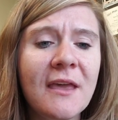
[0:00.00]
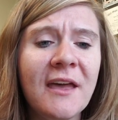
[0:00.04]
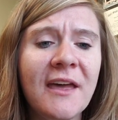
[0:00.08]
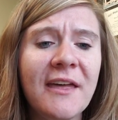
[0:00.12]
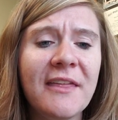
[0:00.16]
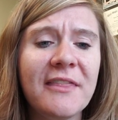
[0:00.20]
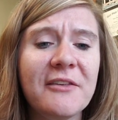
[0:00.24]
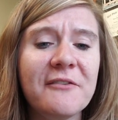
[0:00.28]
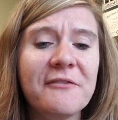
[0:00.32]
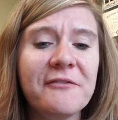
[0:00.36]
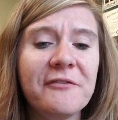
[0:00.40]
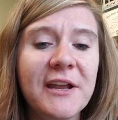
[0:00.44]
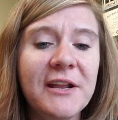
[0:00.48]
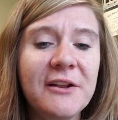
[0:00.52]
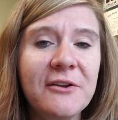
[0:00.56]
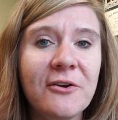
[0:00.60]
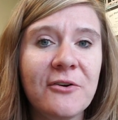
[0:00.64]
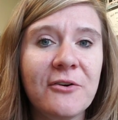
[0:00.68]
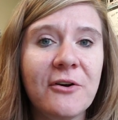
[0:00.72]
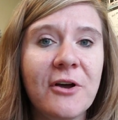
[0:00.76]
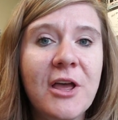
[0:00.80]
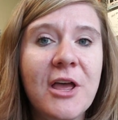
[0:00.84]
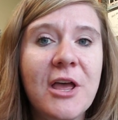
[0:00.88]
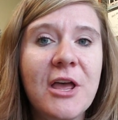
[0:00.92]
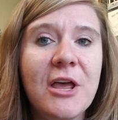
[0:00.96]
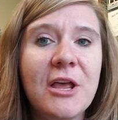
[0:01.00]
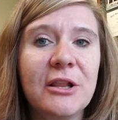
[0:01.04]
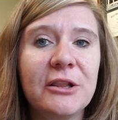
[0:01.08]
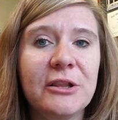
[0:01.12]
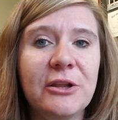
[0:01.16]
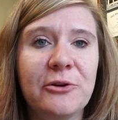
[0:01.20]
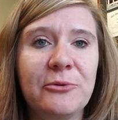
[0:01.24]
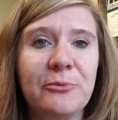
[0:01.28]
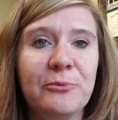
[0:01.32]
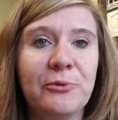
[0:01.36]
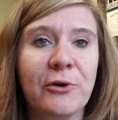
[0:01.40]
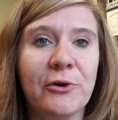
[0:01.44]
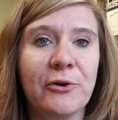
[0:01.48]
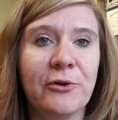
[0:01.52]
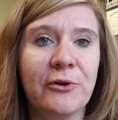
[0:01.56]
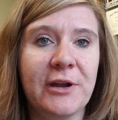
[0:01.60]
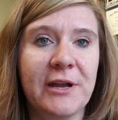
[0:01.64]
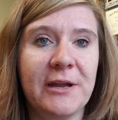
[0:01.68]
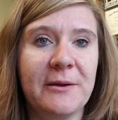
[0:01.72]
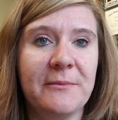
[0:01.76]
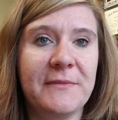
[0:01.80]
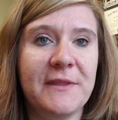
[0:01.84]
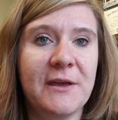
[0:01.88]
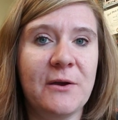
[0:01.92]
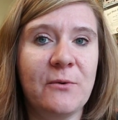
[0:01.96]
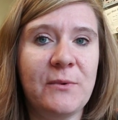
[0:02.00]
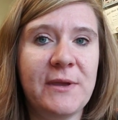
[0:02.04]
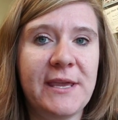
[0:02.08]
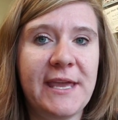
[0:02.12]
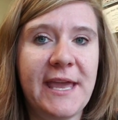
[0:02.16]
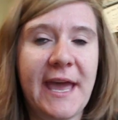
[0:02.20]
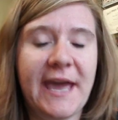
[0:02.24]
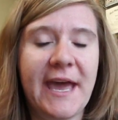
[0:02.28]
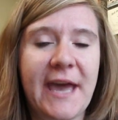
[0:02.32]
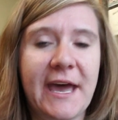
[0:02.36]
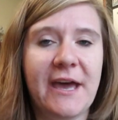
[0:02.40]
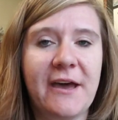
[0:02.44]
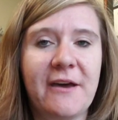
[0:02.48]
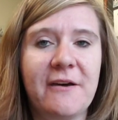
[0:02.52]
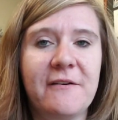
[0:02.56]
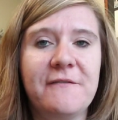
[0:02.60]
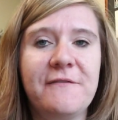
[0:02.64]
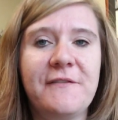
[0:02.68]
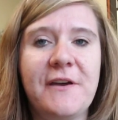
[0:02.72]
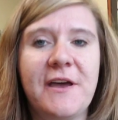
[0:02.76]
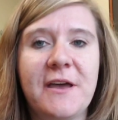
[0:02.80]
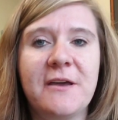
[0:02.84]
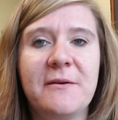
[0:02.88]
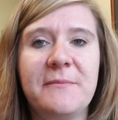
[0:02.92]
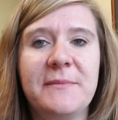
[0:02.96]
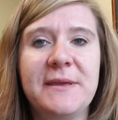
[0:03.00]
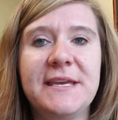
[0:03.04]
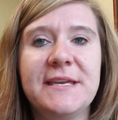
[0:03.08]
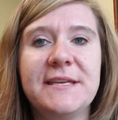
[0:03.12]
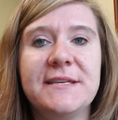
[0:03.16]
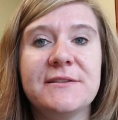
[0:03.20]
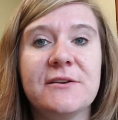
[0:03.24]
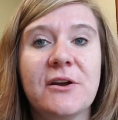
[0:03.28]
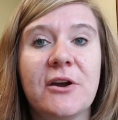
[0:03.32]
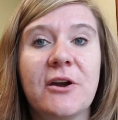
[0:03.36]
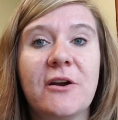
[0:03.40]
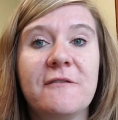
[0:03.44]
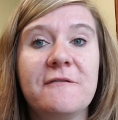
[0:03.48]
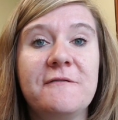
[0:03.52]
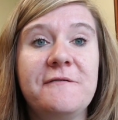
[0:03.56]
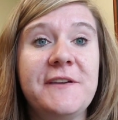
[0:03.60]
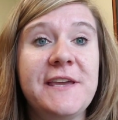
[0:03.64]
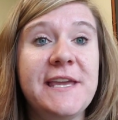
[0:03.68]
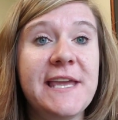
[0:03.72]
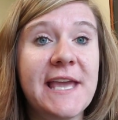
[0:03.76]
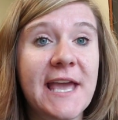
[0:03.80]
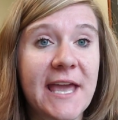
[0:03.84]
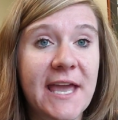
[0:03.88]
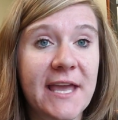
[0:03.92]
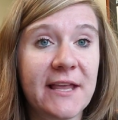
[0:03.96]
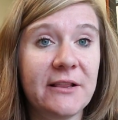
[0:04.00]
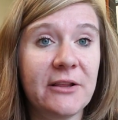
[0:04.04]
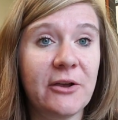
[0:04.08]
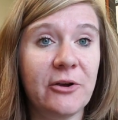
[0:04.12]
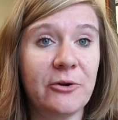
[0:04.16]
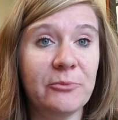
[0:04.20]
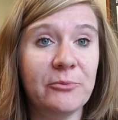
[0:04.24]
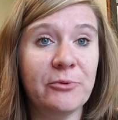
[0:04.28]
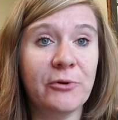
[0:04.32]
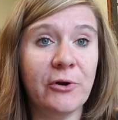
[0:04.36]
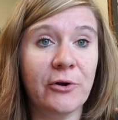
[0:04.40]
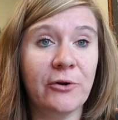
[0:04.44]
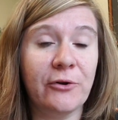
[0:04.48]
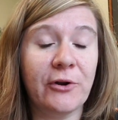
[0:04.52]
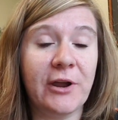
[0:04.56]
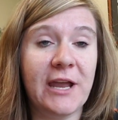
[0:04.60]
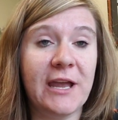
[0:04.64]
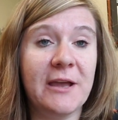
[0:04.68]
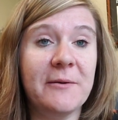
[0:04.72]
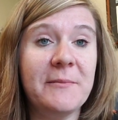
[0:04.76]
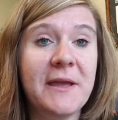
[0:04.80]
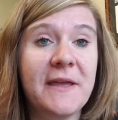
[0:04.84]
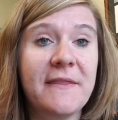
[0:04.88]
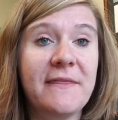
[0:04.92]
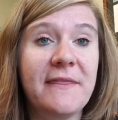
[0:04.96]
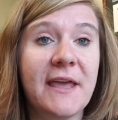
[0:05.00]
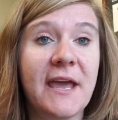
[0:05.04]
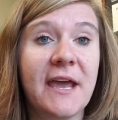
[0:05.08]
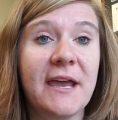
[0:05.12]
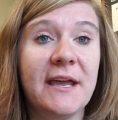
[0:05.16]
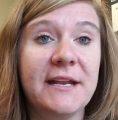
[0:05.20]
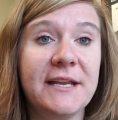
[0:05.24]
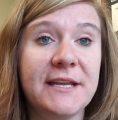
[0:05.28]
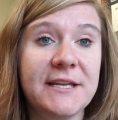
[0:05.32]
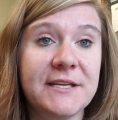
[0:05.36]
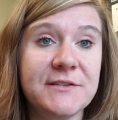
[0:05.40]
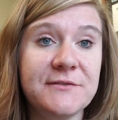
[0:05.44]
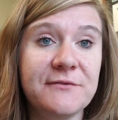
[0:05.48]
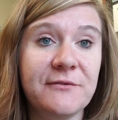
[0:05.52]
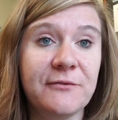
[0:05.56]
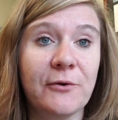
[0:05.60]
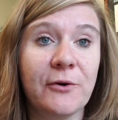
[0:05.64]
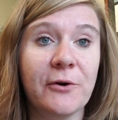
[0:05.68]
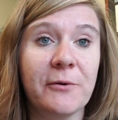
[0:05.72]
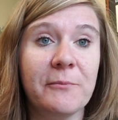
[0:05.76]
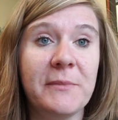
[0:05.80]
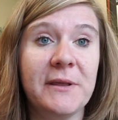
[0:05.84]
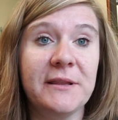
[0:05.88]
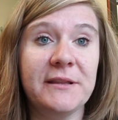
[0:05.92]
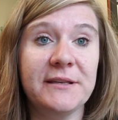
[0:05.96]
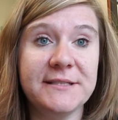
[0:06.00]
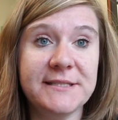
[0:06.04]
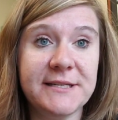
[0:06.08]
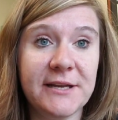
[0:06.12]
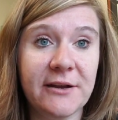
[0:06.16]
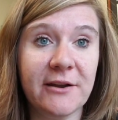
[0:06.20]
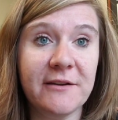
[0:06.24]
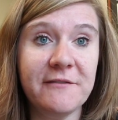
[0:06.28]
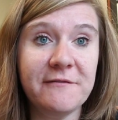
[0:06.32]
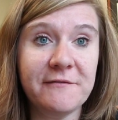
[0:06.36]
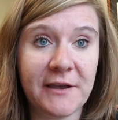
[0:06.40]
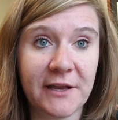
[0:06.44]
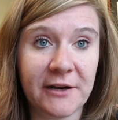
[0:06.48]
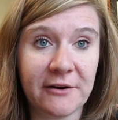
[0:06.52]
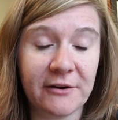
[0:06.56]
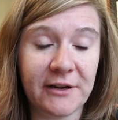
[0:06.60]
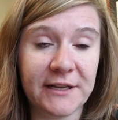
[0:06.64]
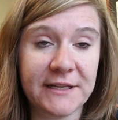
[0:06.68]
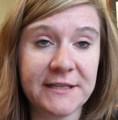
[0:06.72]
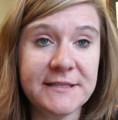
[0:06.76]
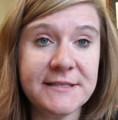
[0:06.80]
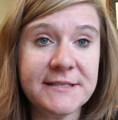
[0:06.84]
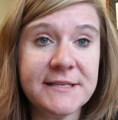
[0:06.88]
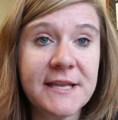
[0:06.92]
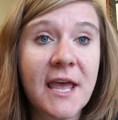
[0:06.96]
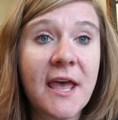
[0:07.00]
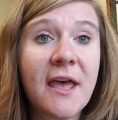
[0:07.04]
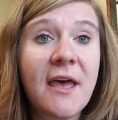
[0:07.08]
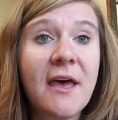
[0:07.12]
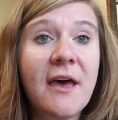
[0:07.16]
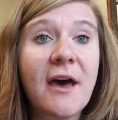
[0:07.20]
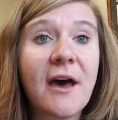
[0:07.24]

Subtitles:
The final loan program that we have is our VA loan program, and that is for military veterans.